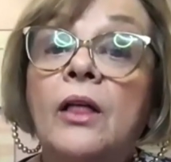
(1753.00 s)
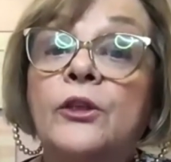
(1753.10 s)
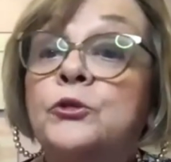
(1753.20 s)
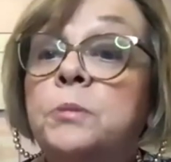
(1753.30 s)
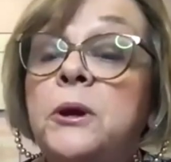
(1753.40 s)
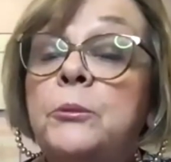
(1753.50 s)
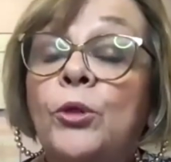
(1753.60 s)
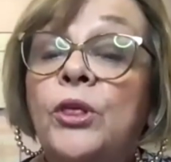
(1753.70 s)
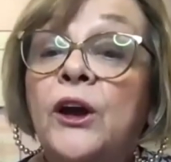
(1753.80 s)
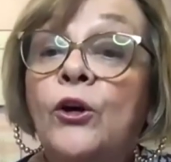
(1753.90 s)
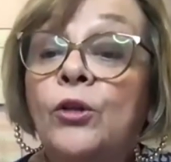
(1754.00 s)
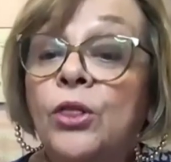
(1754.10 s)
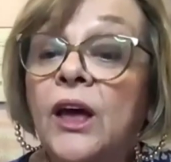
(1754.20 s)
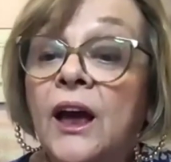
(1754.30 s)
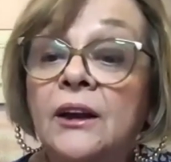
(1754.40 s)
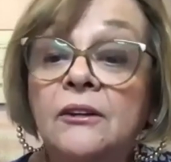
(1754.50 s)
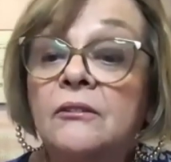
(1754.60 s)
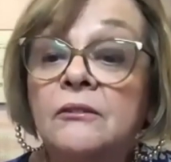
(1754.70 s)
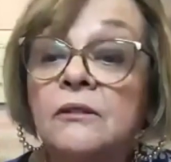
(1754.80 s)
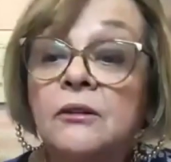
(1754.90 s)
there's people there that,
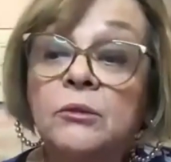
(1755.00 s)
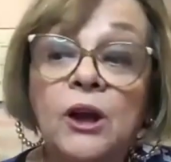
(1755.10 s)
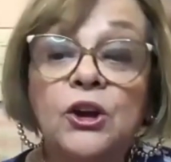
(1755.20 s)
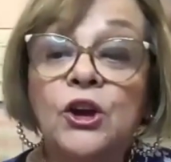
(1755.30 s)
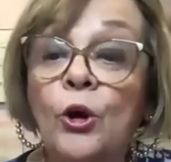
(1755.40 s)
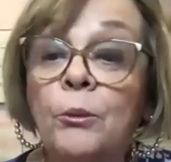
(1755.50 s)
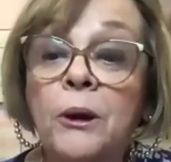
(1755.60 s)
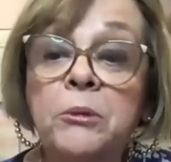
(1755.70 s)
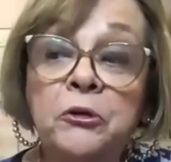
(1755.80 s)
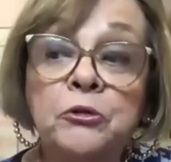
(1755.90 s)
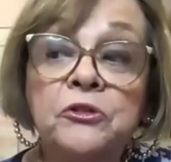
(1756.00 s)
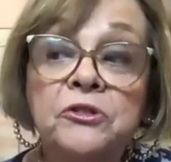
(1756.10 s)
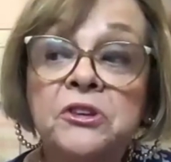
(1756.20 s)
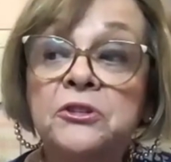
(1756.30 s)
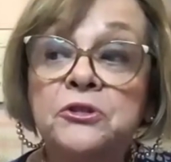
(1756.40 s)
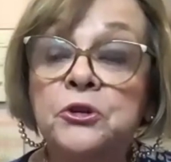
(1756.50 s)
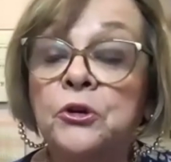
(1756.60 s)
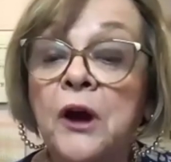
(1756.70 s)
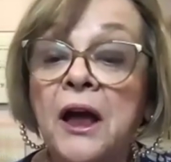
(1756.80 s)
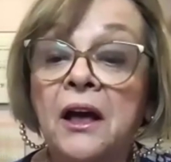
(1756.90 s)
you know, maybe your
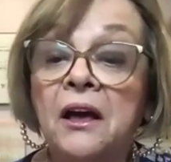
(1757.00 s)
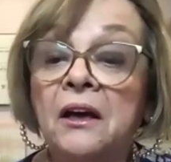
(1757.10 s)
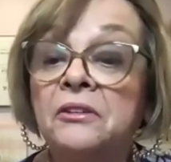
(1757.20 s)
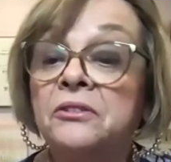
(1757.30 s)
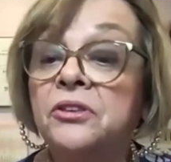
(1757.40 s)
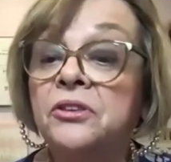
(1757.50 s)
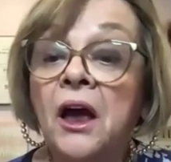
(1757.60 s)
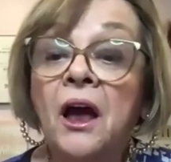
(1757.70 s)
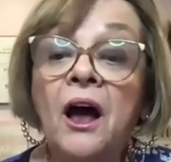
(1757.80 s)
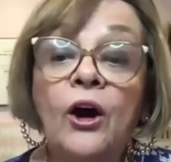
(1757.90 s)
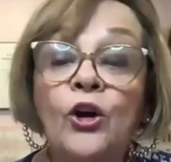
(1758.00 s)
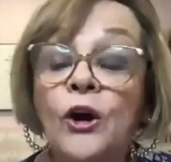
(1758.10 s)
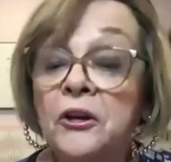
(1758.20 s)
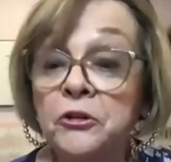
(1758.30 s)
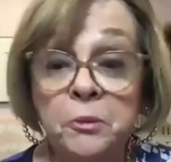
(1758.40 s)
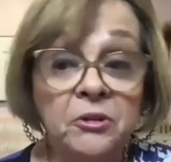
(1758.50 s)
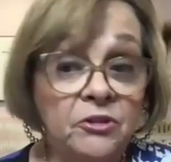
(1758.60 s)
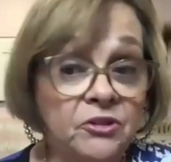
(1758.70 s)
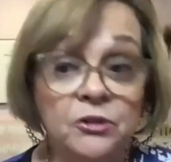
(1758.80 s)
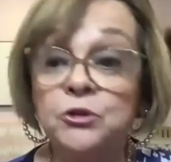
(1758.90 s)
sister has her
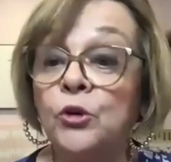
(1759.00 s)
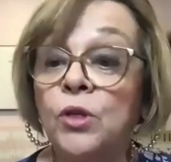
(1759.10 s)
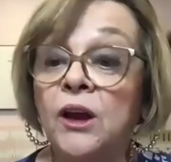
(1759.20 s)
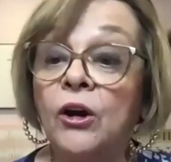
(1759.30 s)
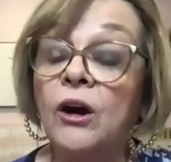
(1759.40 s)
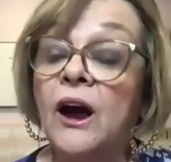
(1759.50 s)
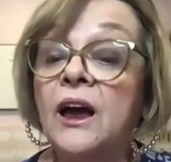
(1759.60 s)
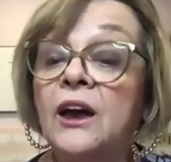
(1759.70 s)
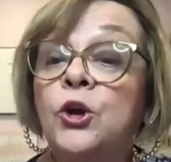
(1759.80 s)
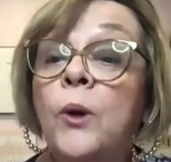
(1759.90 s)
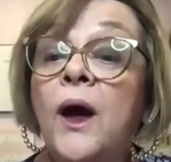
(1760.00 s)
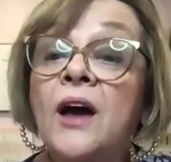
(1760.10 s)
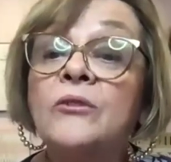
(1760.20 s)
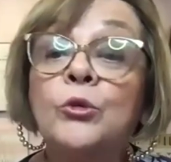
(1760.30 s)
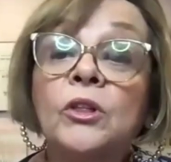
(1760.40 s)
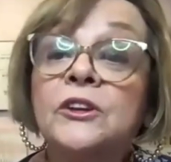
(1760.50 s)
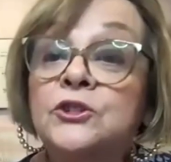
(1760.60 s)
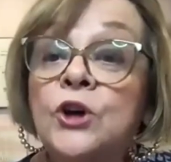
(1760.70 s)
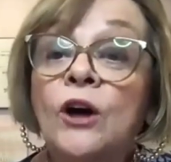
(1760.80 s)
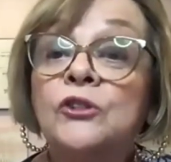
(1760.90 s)
husband's sister there and you haven't really
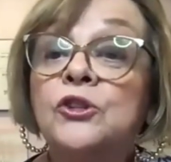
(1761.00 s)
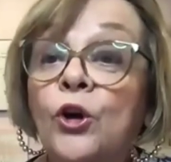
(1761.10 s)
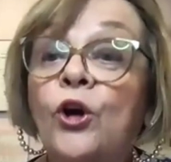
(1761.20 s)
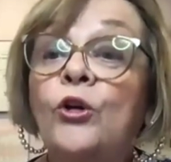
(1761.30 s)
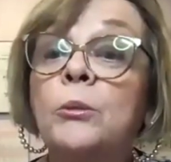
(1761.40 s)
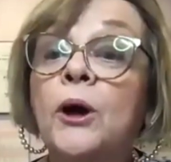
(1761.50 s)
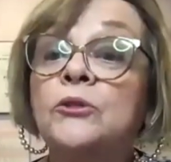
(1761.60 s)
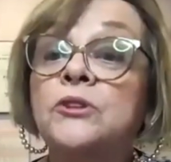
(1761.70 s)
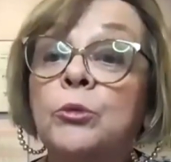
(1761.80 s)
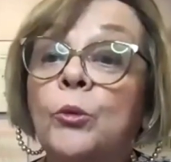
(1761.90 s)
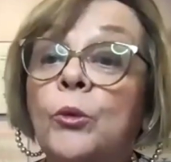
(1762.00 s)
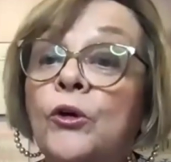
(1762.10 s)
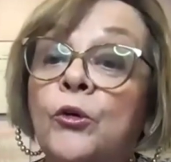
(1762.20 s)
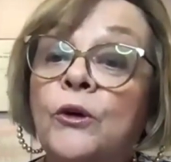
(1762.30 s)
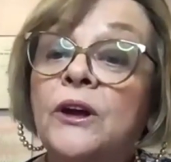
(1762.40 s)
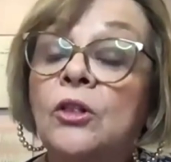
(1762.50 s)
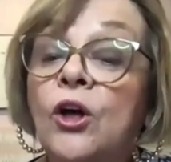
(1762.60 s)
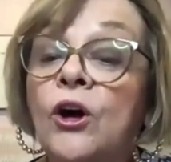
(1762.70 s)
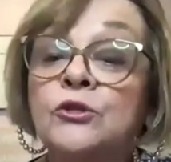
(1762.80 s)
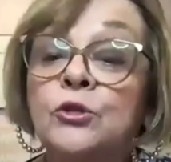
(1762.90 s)
talked to her about Tupperware, your in
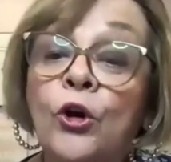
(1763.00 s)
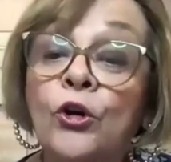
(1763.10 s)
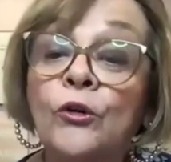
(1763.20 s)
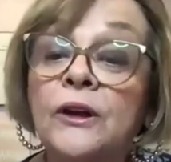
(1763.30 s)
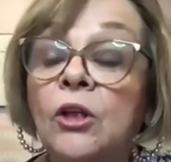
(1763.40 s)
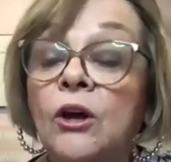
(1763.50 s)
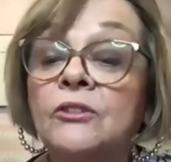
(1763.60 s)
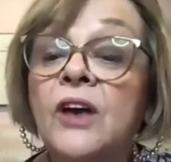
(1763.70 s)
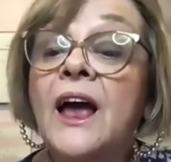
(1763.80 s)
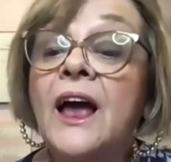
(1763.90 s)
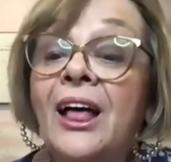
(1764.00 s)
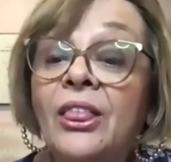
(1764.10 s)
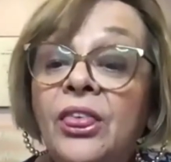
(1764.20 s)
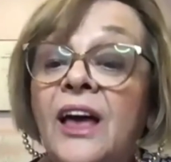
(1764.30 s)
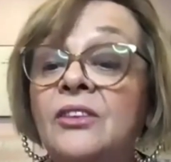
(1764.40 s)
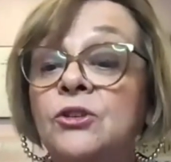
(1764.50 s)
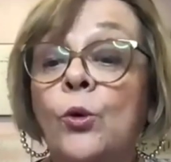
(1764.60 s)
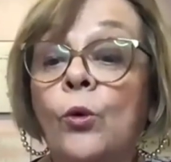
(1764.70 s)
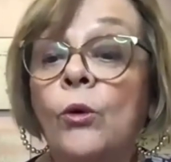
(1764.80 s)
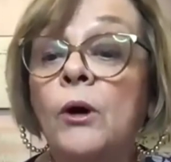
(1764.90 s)
laws or her in laws, that's
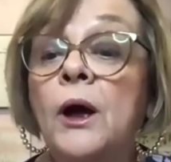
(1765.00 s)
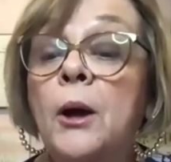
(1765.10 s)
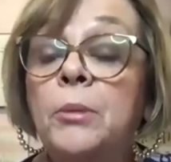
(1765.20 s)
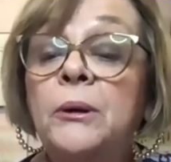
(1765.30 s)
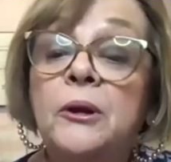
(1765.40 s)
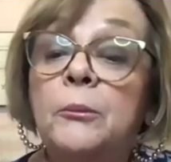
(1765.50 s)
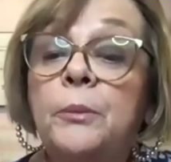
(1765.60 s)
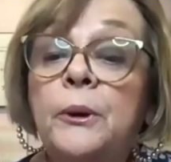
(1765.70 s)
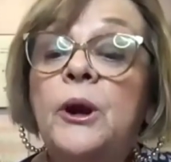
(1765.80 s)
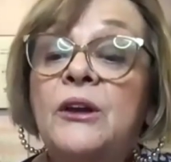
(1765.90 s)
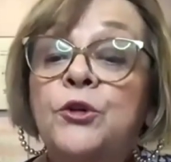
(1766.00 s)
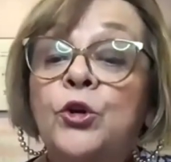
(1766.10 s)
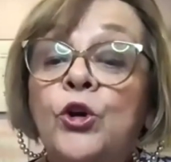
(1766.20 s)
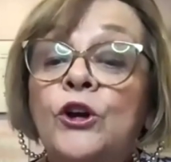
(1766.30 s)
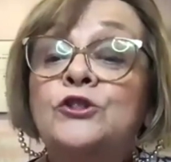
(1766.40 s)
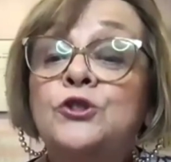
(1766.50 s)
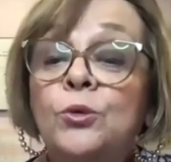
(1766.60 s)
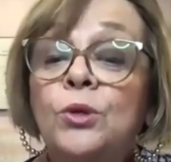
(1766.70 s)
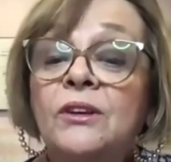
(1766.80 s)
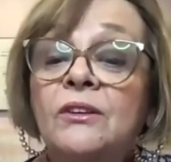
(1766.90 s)
cool but but if you're going to
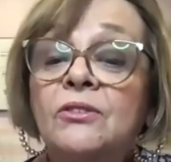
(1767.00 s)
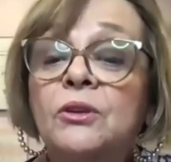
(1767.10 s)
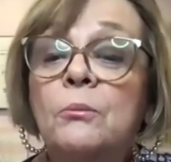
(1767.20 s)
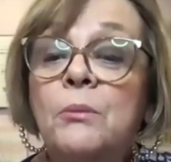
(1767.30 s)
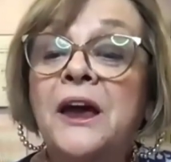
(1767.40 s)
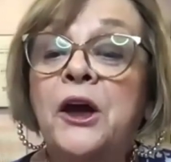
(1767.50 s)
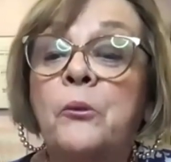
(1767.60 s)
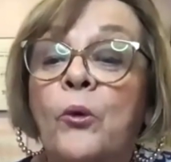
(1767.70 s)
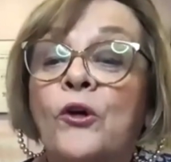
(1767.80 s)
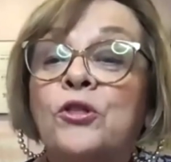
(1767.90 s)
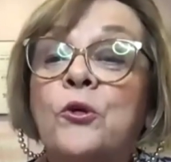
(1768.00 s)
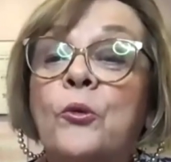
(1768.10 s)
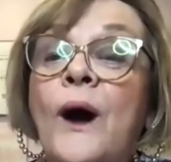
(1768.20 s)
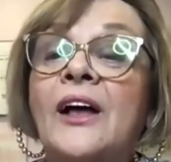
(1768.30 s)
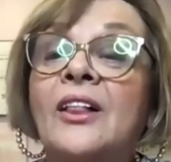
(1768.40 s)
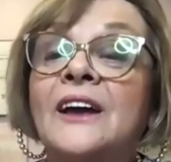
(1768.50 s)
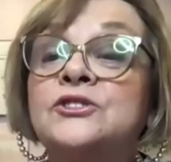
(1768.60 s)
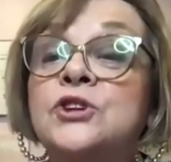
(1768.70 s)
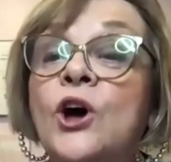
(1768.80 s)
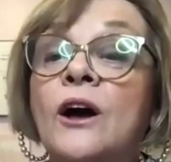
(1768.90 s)
do this make it worth your while
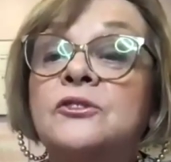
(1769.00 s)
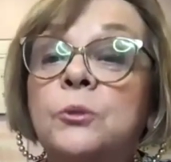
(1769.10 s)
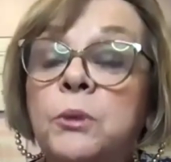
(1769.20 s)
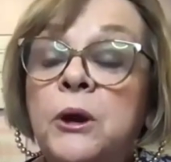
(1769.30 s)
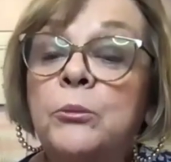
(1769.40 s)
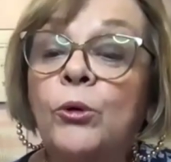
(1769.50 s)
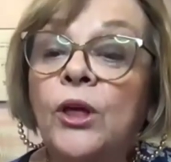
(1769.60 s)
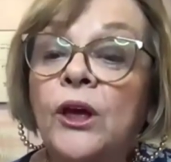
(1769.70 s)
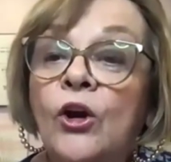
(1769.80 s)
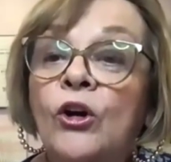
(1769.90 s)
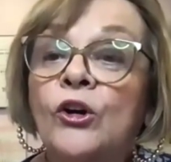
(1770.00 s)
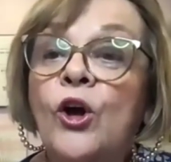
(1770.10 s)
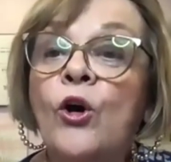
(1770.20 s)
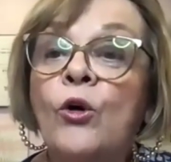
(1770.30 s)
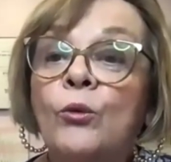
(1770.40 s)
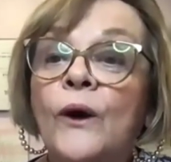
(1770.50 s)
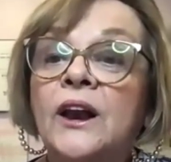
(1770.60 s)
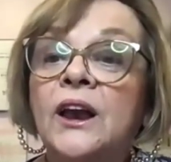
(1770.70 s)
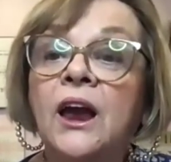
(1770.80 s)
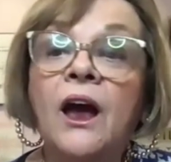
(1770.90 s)
and talk to people that aren't
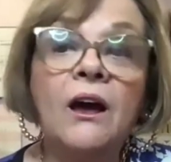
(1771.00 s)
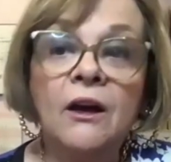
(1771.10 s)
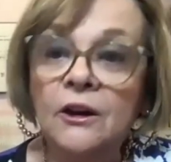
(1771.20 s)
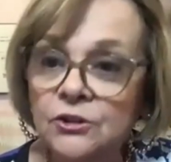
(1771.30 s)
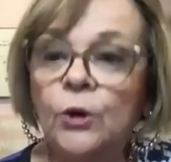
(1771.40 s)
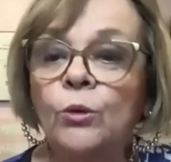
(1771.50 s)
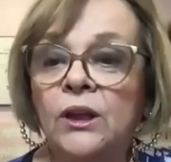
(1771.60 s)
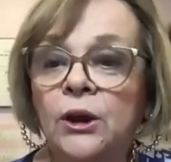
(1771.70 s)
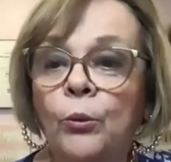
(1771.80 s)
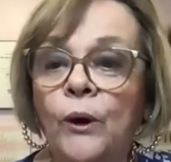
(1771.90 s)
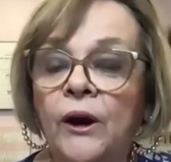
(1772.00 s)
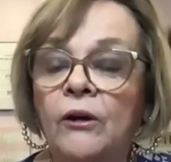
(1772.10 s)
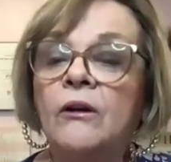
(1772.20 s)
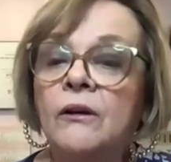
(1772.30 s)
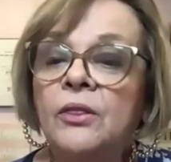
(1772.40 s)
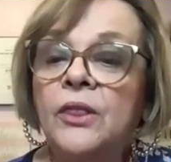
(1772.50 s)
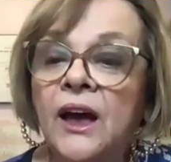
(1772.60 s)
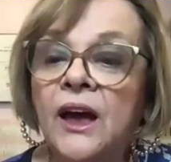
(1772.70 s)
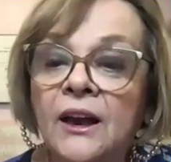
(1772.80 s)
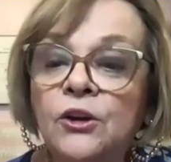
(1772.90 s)
already totally aware
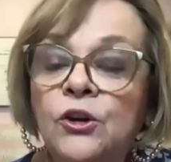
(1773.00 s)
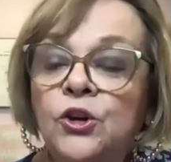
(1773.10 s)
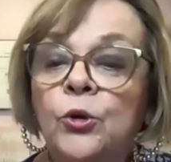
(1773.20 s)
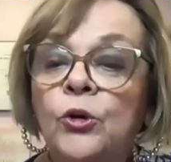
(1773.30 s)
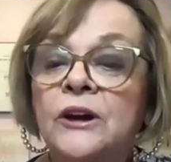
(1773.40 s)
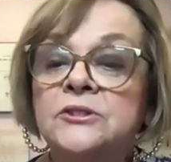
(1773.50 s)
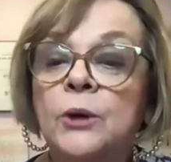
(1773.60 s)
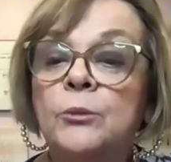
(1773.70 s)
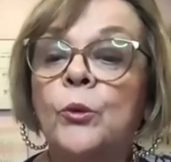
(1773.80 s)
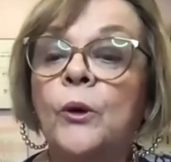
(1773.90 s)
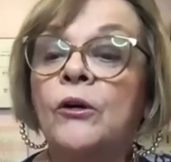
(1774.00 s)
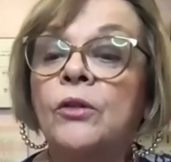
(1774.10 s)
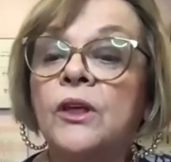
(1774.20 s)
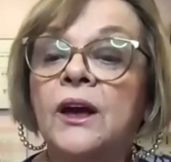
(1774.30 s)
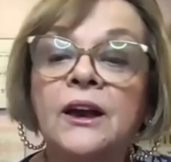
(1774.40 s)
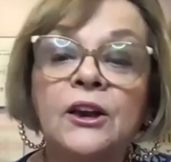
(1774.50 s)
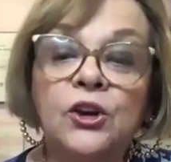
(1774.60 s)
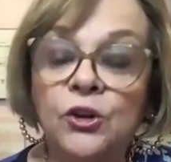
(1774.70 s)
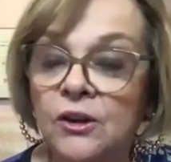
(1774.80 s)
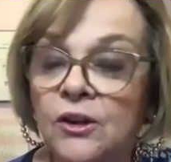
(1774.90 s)
that you're in tupperware that
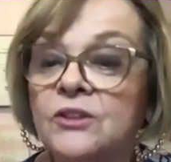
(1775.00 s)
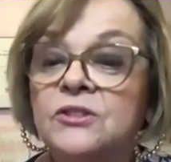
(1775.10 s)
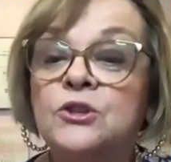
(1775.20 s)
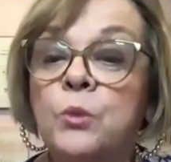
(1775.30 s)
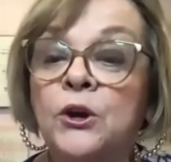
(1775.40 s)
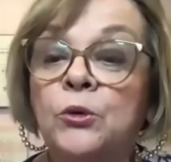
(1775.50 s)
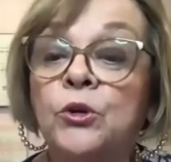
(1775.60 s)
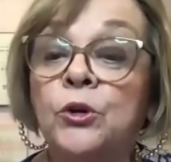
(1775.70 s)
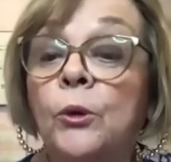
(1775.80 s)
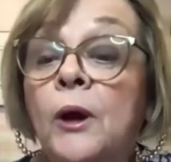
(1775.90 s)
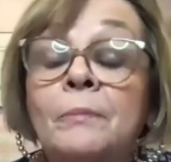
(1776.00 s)
this is what you do